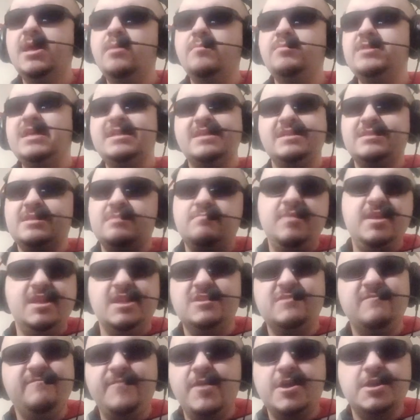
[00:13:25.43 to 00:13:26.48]
but that doesn't mean
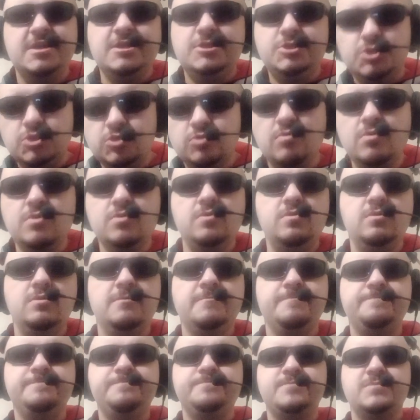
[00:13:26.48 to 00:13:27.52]
it's fucking true
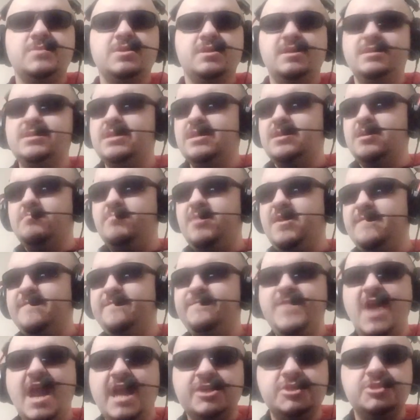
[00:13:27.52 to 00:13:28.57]
because it could be
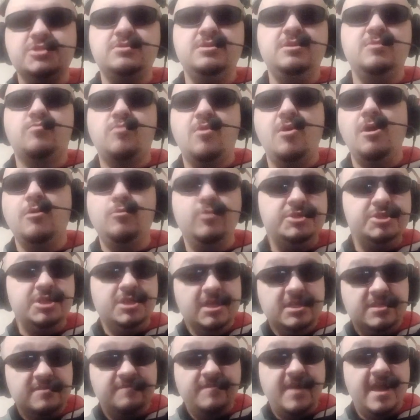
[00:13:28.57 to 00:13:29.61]
factually wrong, which it
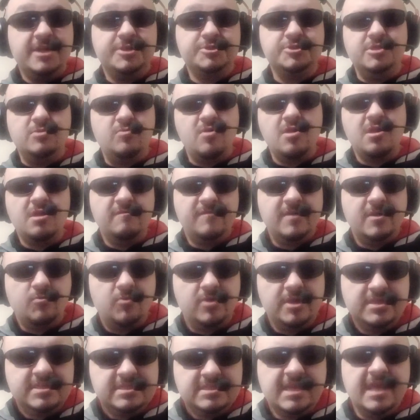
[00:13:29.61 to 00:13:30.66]
is factually wrong if I
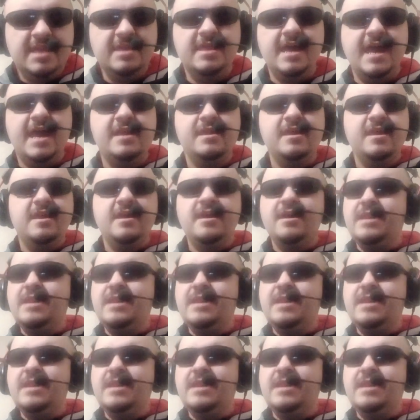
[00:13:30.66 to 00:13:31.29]
were to say that.